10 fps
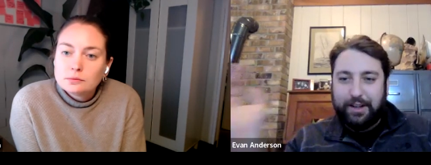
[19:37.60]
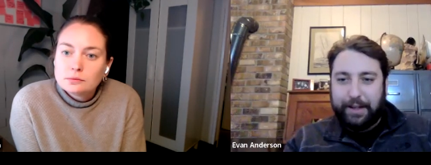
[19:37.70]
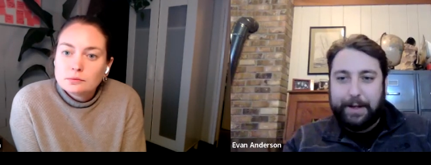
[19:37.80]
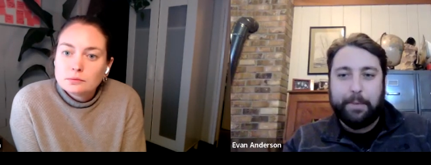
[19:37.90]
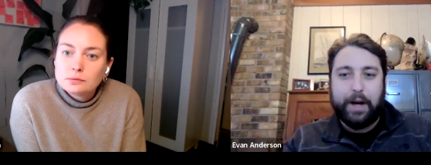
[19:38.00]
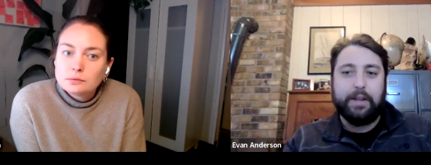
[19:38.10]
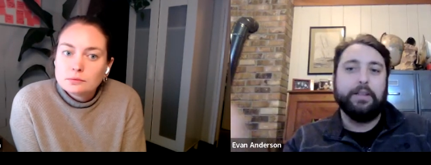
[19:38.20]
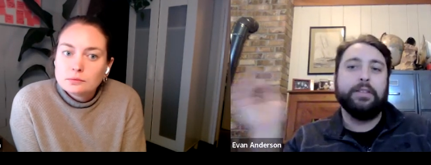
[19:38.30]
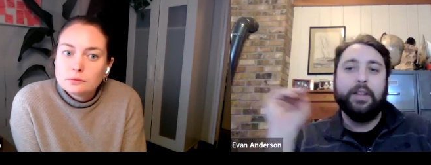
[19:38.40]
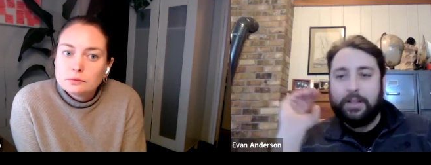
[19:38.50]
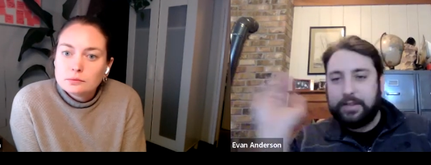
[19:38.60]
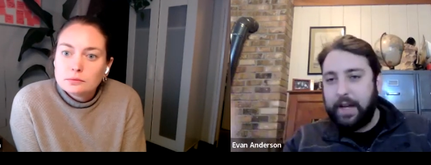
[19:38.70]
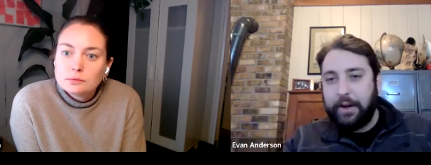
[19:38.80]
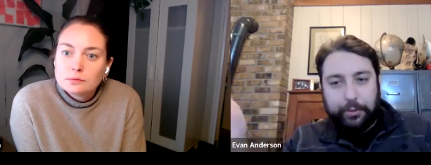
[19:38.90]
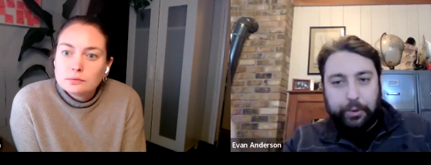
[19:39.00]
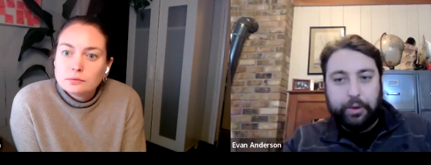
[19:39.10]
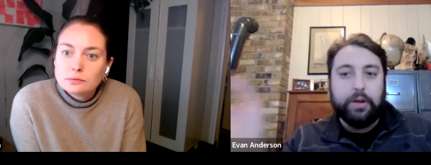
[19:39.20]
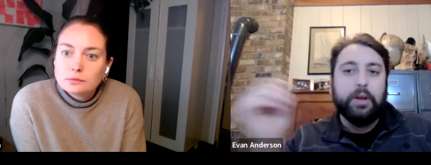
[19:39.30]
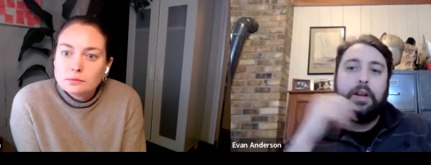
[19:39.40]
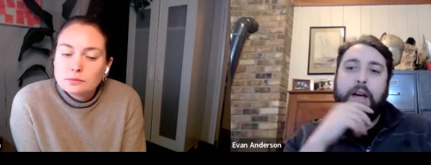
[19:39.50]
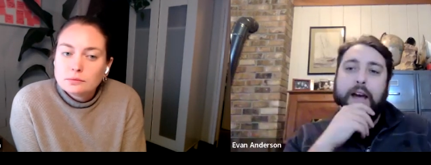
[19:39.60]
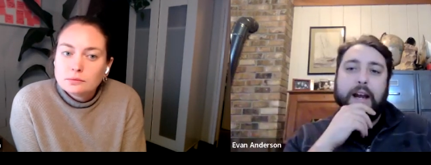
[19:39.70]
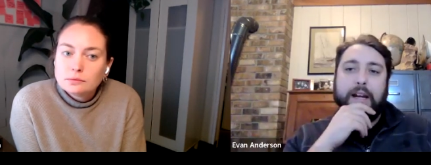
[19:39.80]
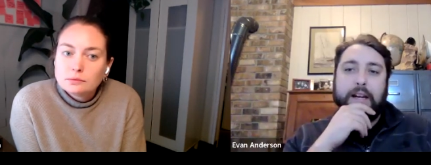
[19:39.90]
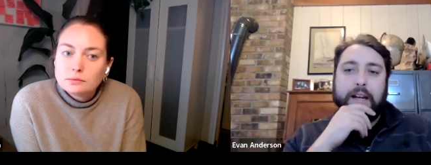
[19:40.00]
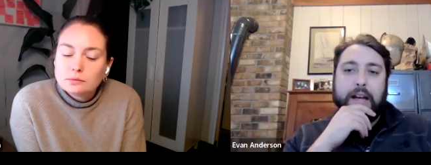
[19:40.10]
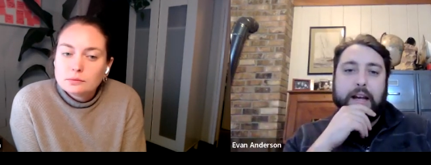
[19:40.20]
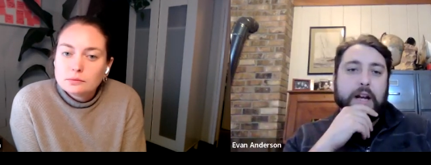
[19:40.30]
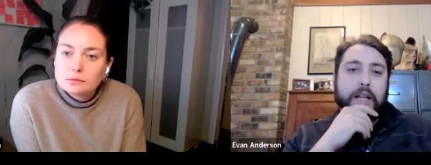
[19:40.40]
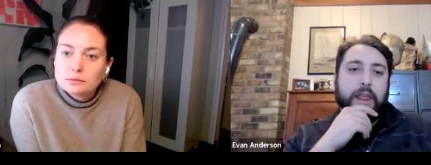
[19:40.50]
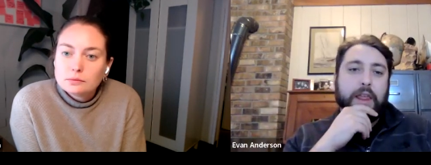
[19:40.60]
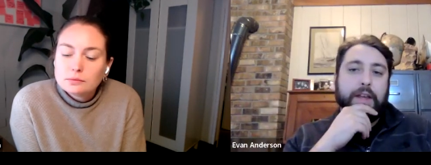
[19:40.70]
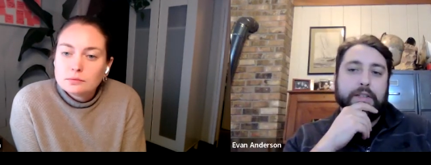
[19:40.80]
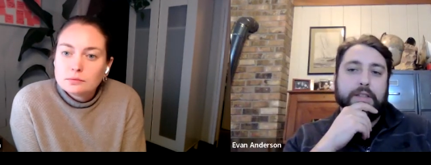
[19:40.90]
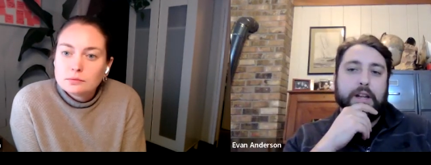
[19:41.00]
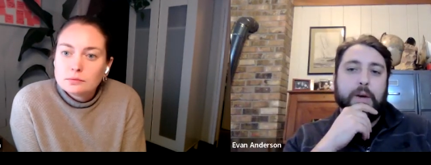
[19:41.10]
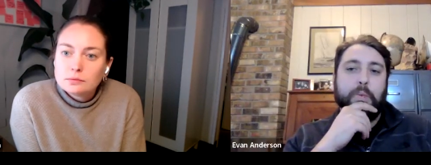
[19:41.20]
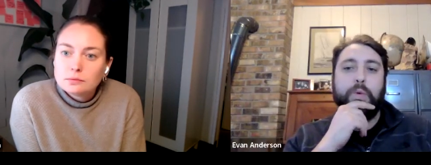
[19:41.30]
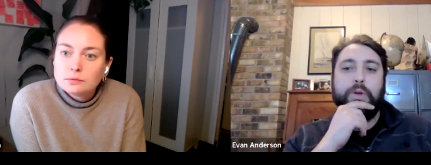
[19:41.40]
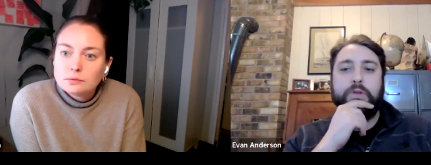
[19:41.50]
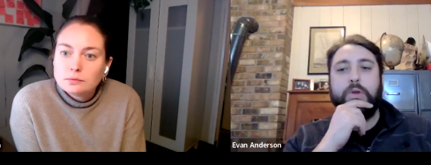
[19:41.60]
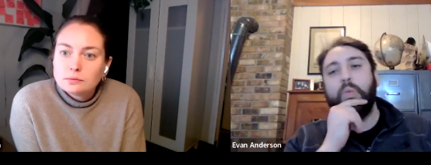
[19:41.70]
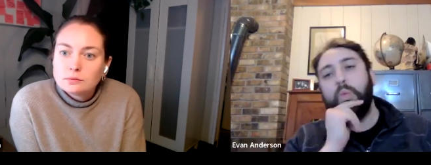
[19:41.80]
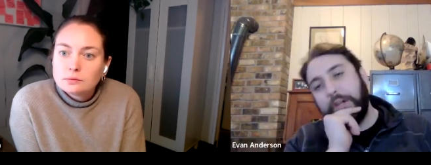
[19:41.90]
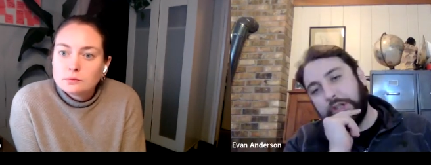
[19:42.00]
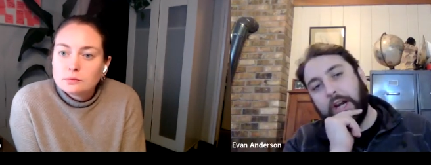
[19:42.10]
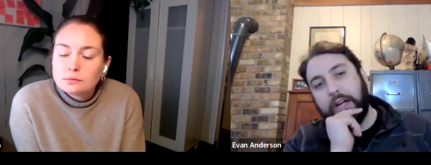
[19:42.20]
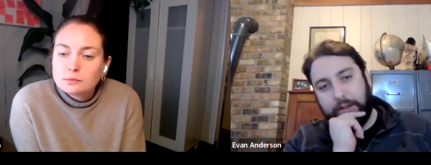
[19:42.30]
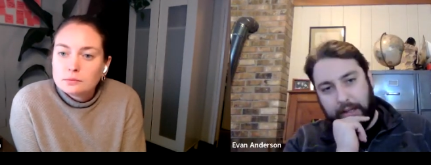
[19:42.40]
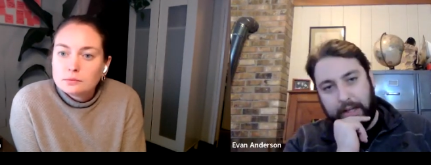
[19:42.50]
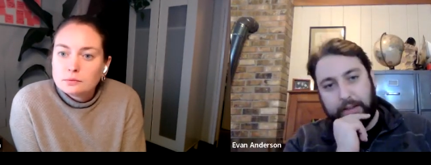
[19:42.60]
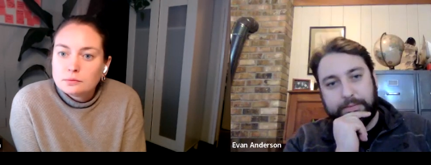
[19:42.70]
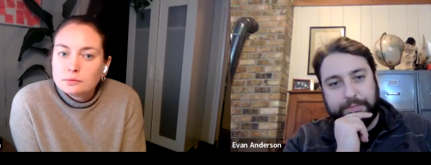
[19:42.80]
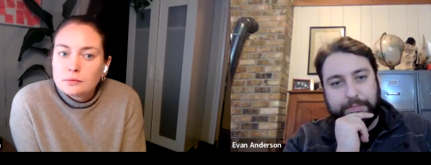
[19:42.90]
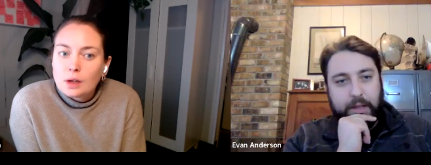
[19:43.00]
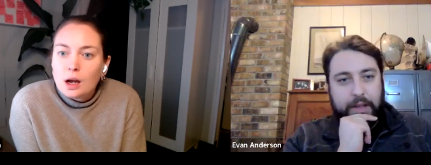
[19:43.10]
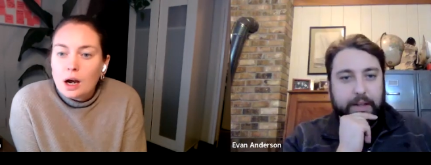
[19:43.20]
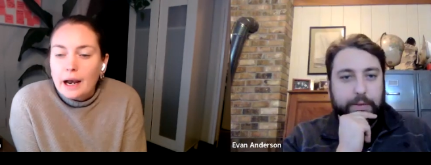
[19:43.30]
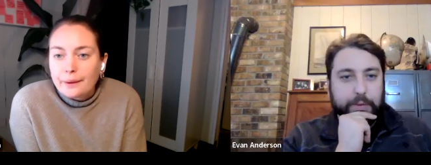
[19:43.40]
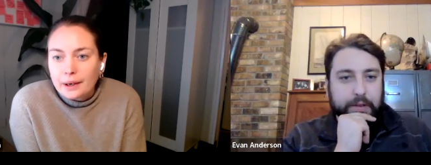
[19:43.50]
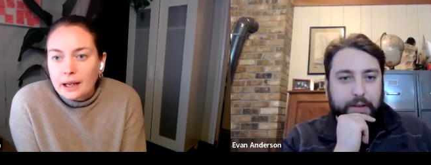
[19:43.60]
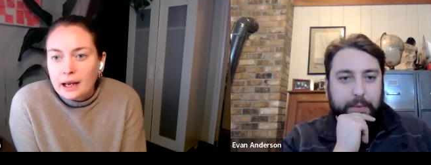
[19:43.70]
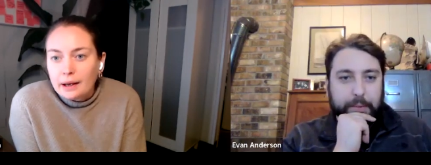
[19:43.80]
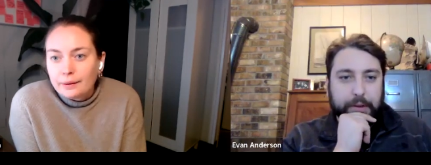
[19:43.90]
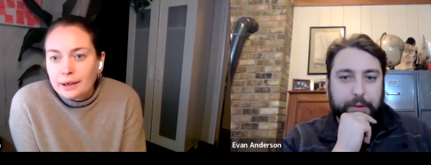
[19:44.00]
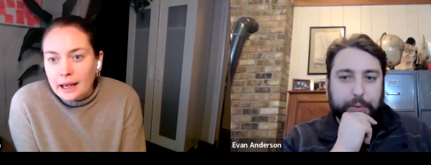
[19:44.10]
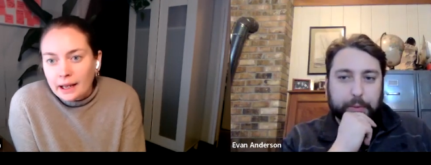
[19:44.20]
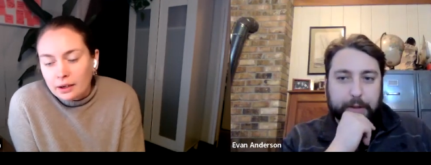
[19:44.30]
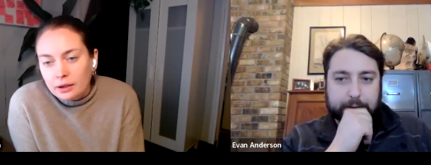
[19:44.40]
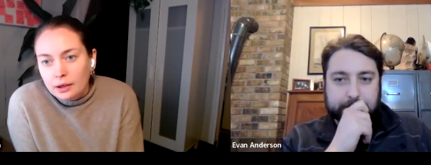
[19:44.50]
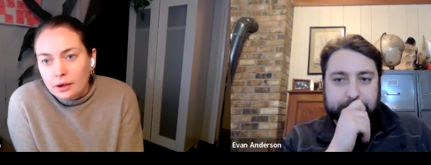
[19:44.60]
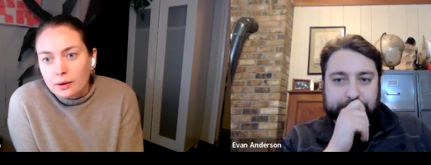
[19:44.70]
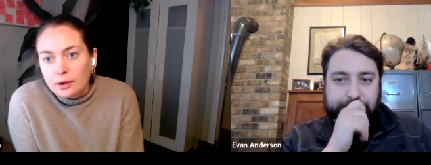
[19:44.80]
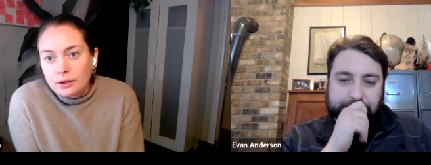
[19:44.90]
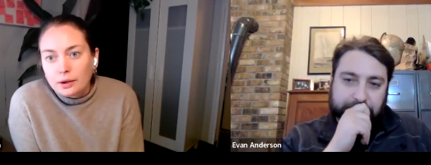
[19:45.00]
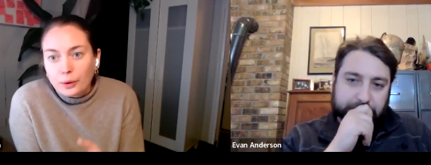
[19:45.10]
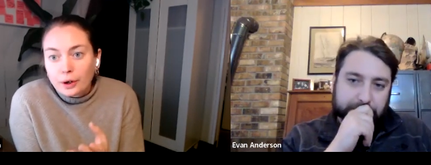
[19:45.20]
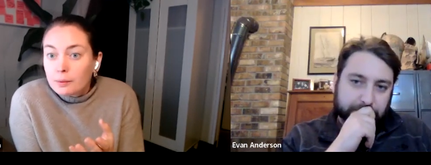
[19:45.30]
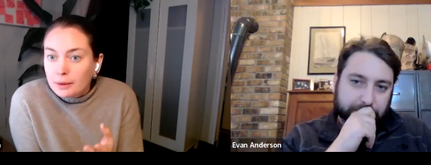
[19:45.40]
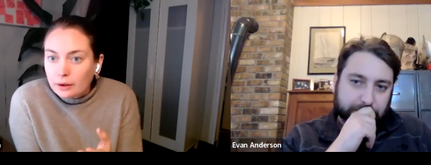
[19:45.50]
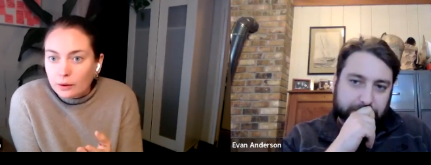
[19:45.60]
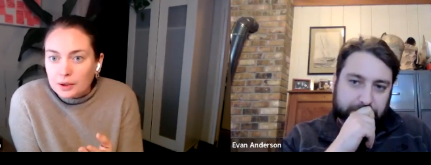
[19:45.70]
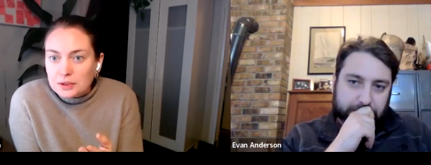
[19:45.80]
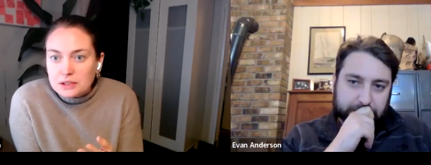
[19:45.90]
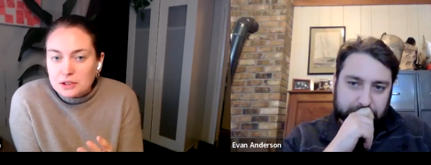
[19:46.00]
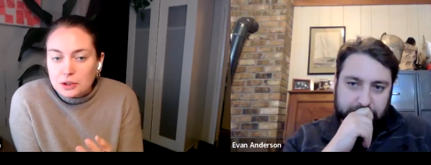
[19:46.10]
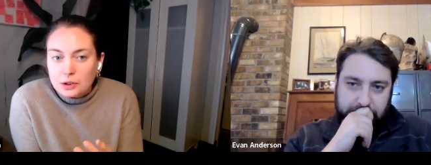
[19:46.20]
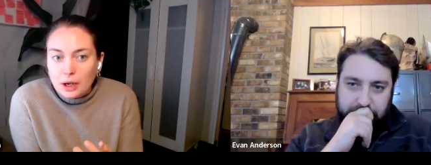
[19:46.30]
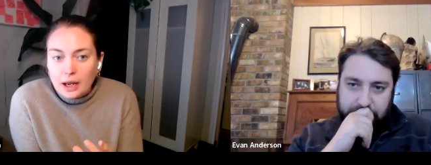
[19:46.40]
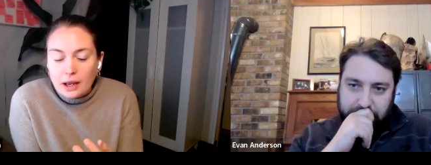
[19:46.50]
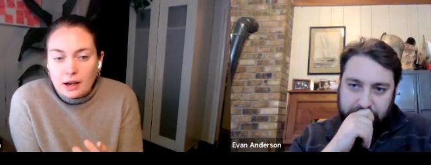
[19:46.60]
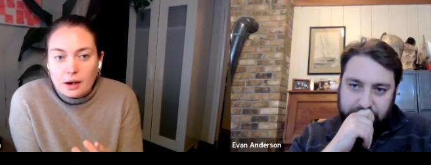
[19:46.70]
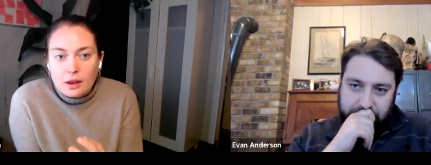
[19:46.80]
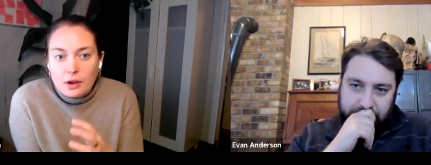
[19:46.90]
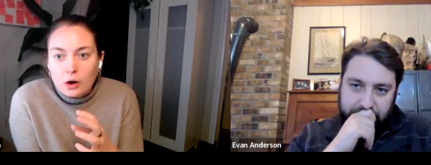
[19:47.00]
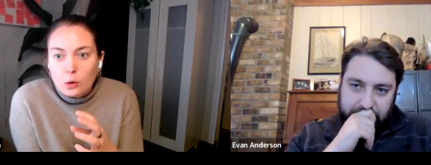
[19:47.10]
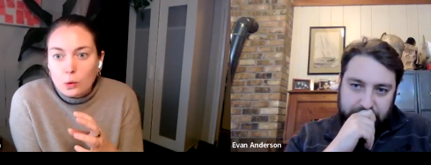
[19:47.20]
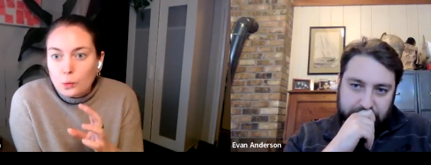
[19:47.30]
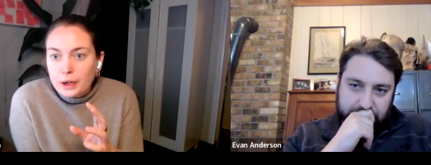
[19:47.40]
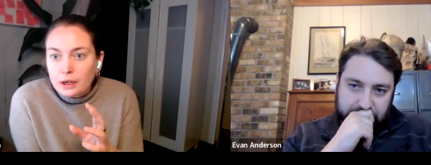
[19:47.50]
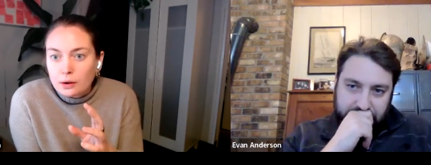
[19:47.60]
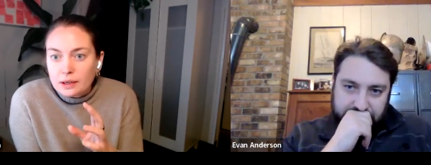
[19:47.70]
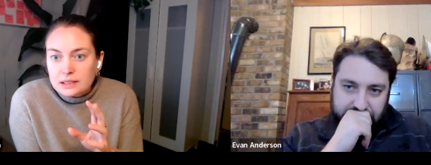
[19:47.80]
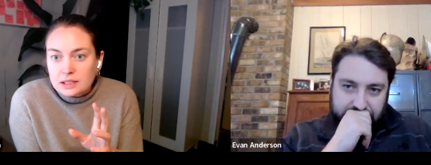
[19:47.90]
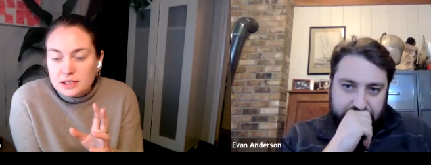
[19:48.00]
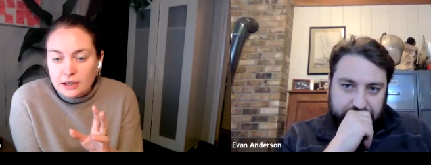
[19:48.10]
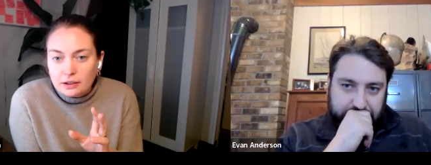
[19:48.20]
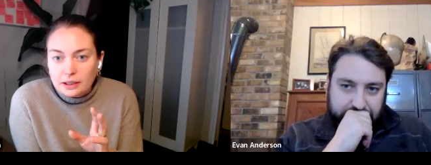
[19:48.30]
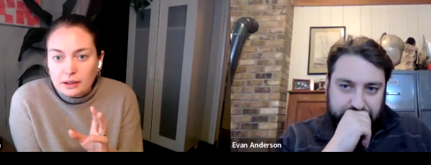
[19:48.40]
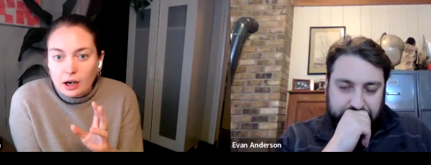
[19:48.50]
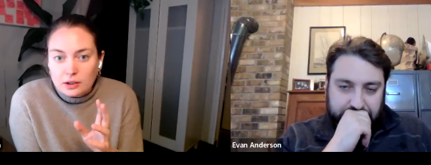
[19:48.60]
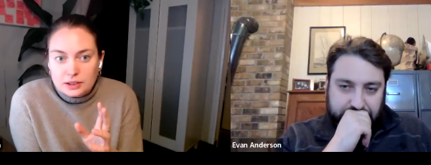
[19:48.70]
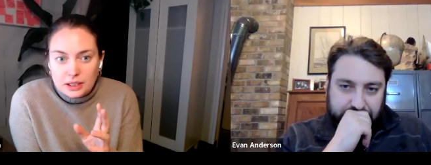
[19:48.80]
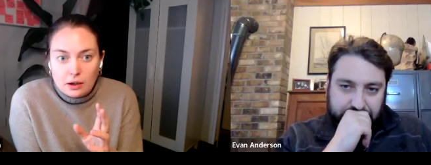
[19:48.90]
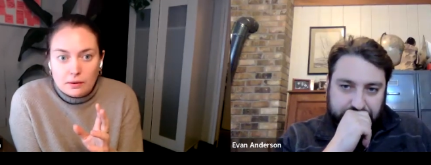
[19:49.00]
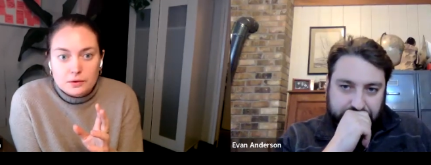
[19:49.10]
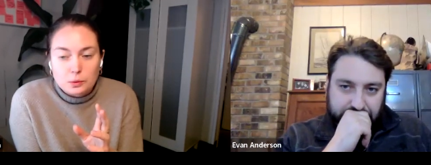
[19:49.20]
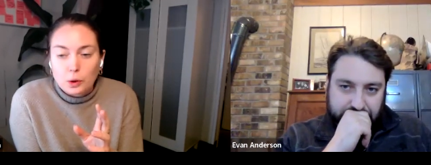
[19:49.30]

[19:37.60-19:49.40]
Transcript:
Speaker 1: click a button, set a rule, and I can get a lot of the things that I used to wish I could get. And that's
Speaker 2: what I would add, you know, we're a media organization, and though we don't necessarily ourselves